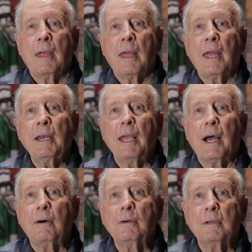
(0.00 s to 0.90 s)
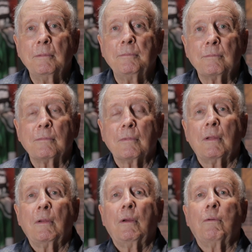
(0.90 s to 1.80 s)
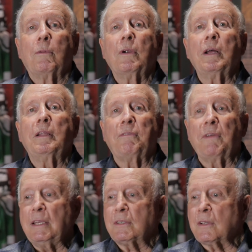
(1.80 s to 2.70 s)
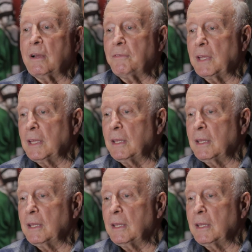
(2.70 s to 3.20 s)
Anyhow, we're on the face-off thing,